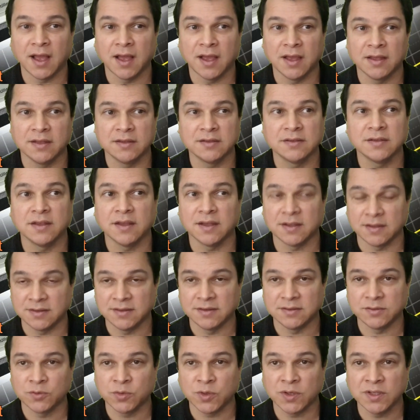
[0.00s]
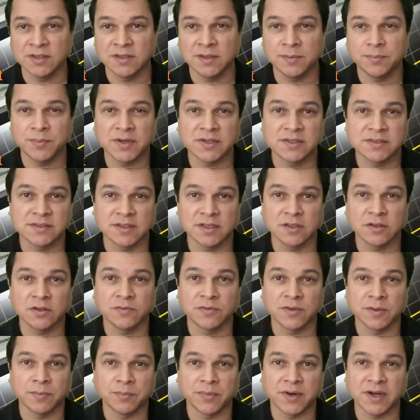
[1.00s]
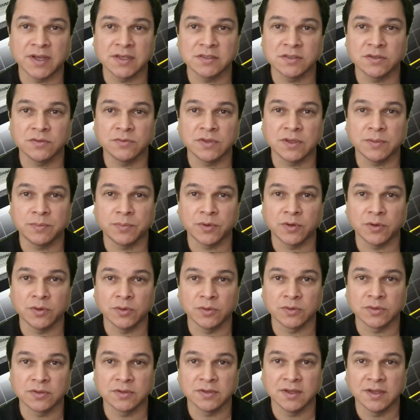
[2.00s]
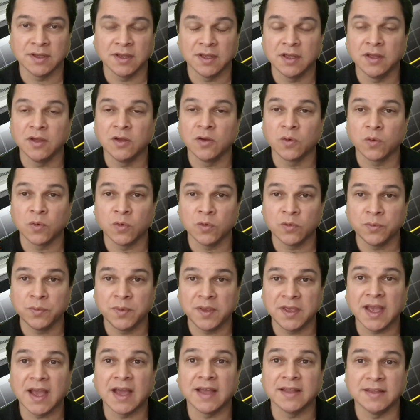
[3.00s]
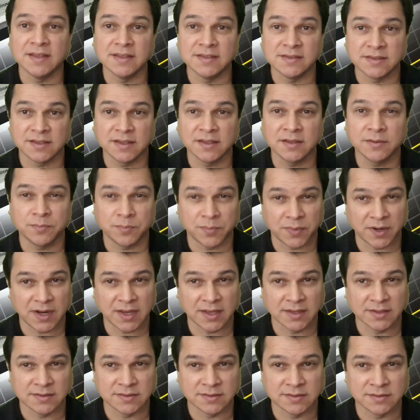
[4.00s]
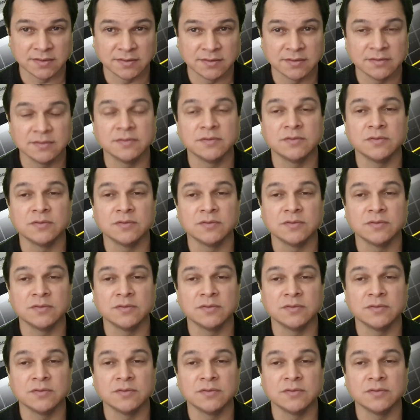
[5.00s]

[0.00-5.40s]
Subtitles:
And 20% of the price of the product could be a decent price